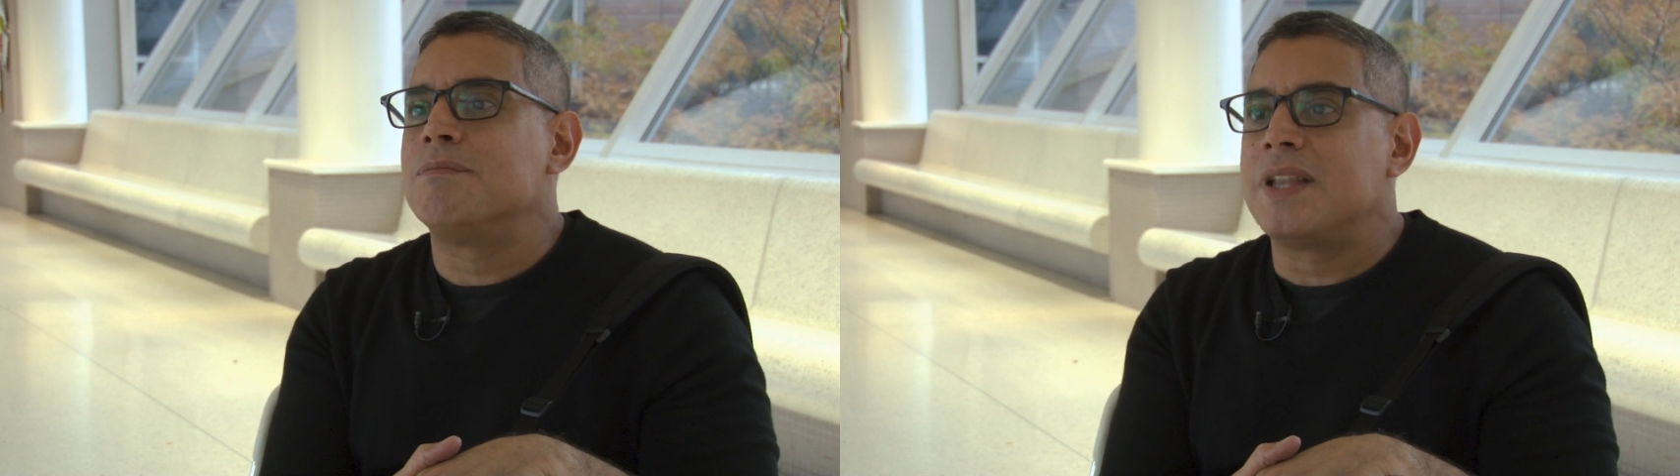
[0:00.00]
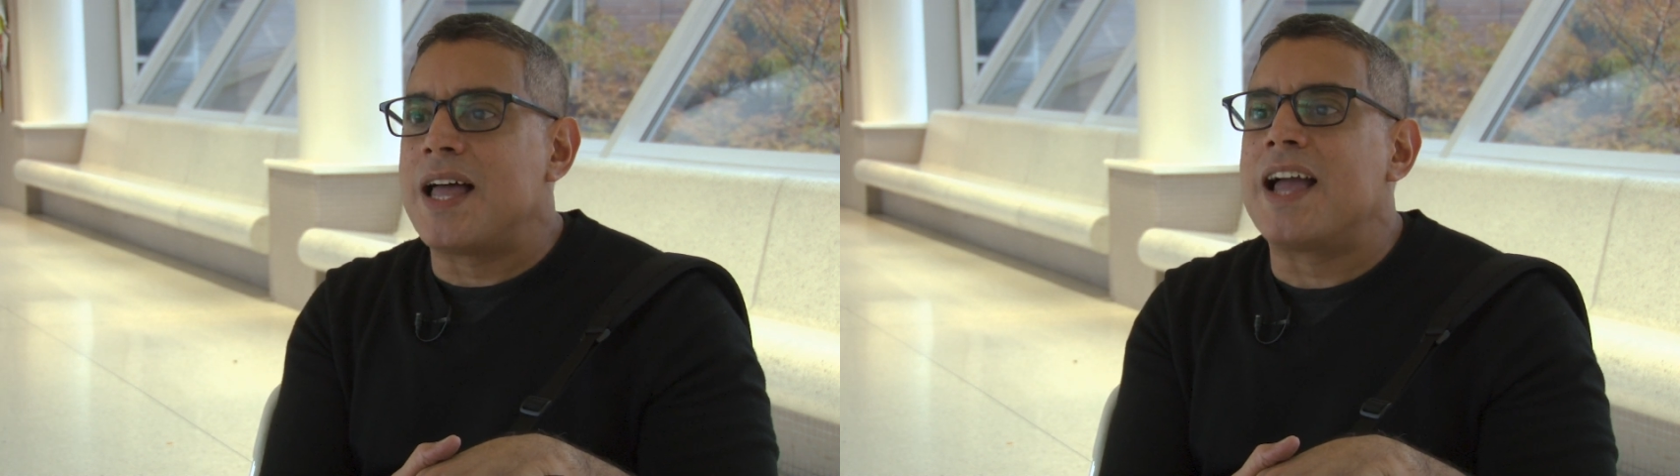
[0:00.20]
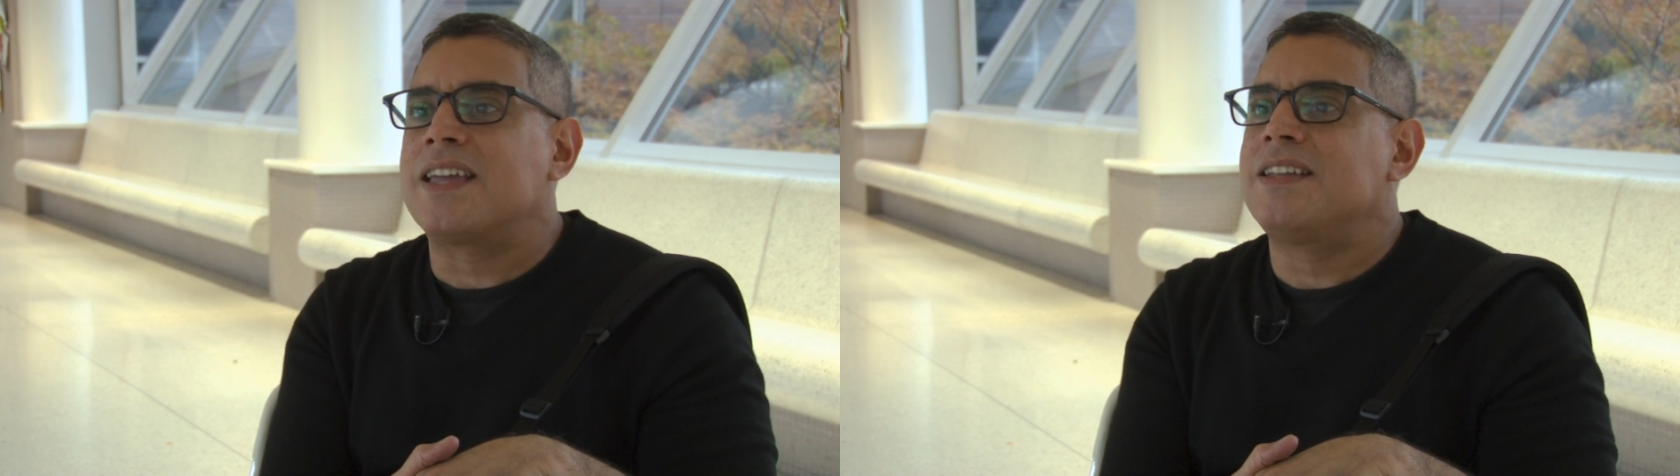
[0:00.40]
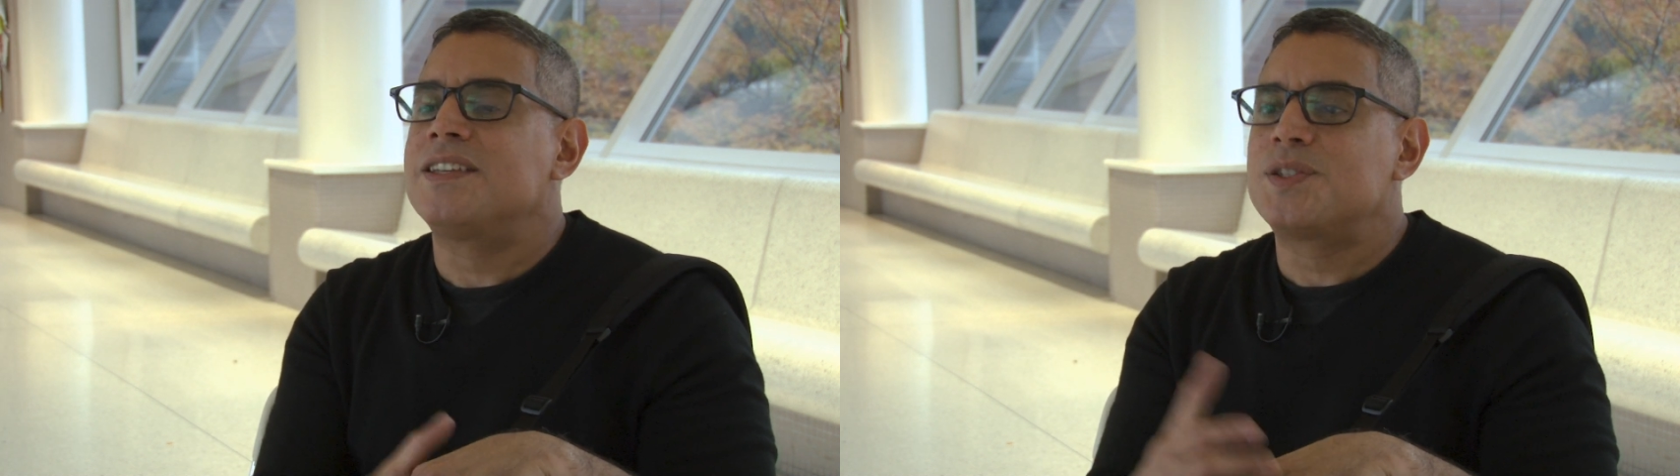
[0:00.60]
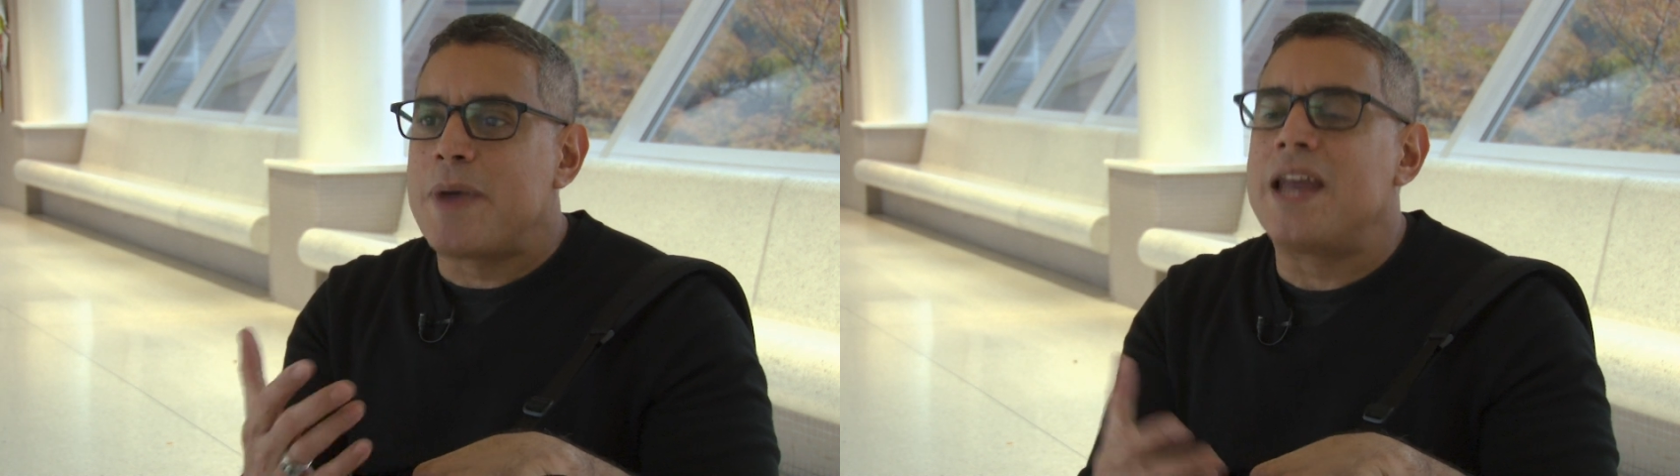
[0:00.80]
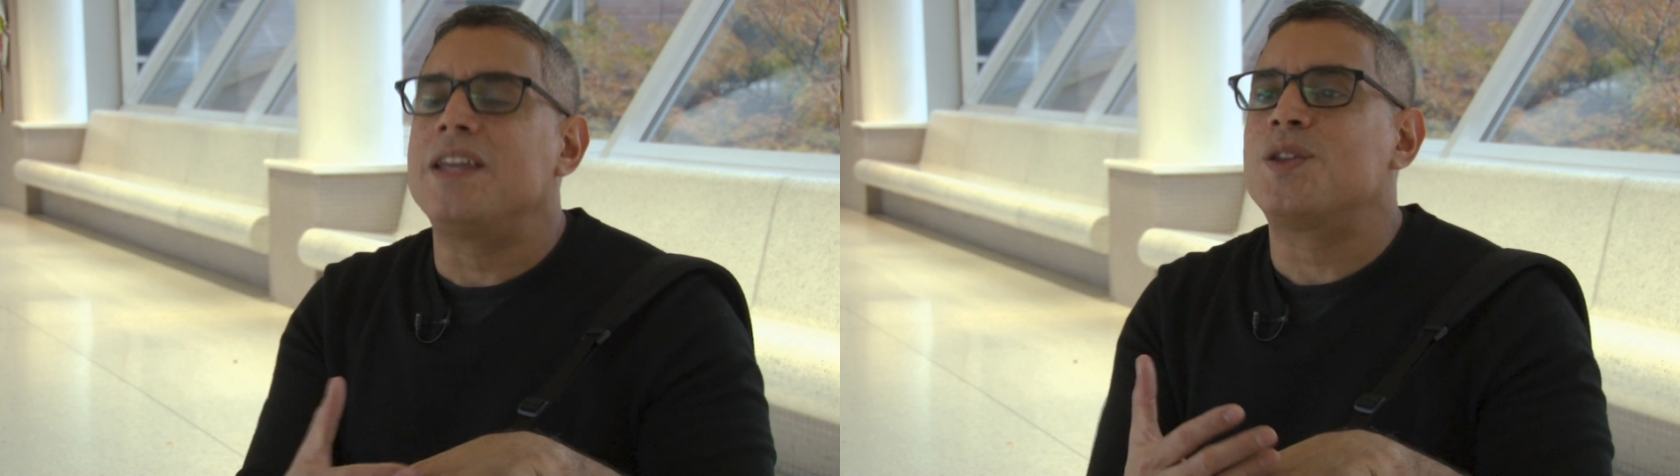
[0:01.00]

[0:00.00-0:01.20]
Black and Hispanic